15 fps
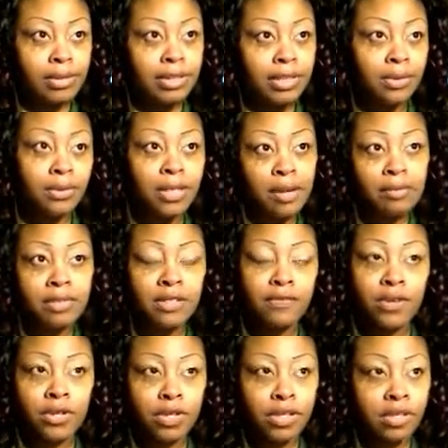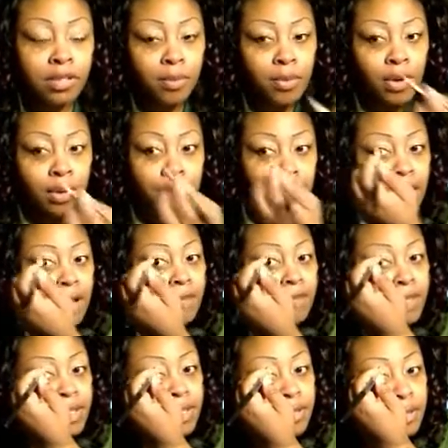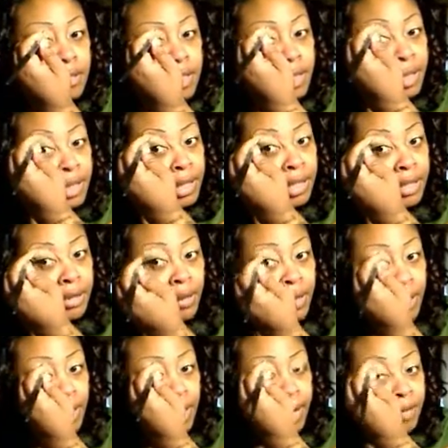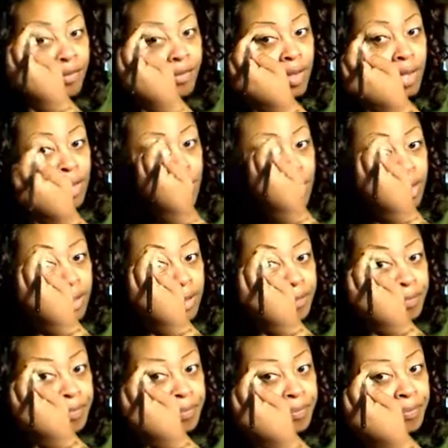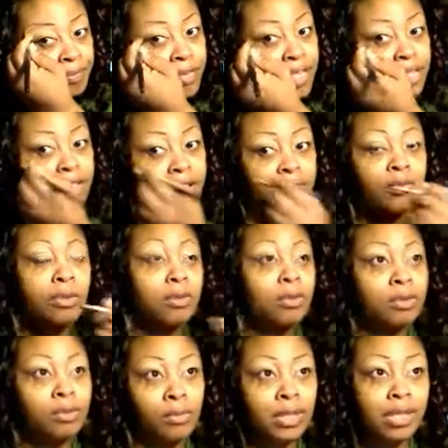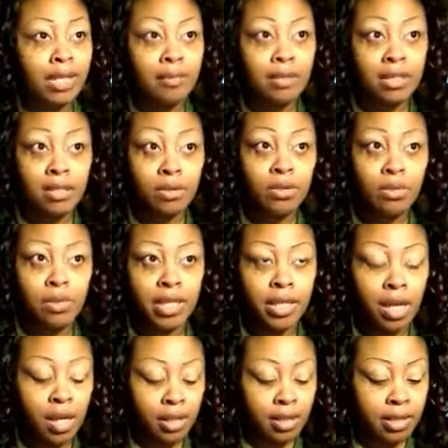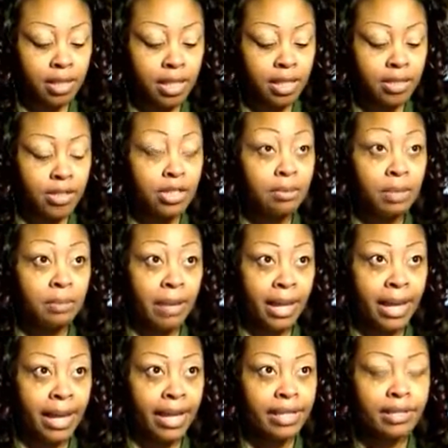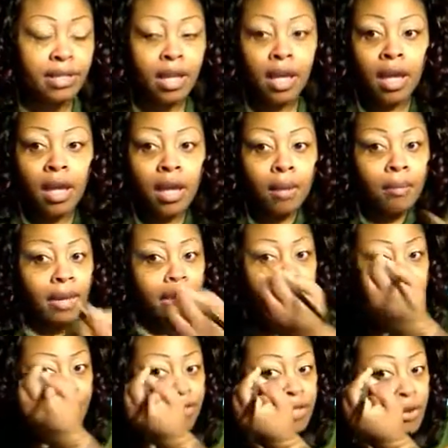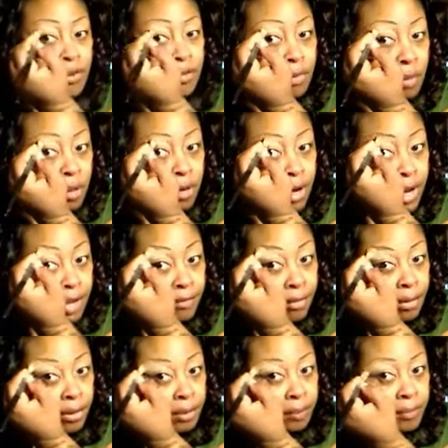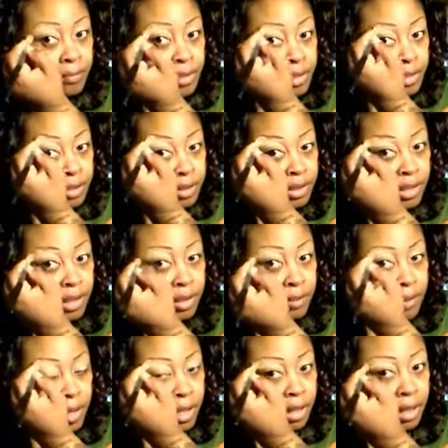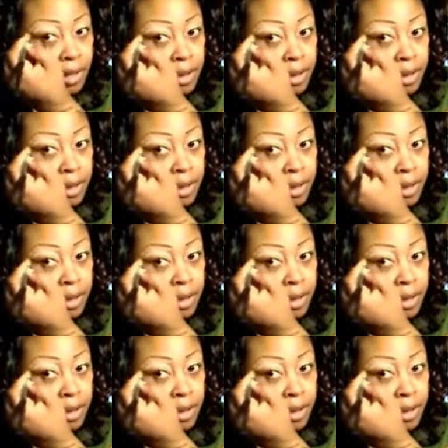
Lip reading: So that was the first disappointment I ever did in her life. Except for one time I stole $20 and she beat my ass. But I never stole from her ever since then.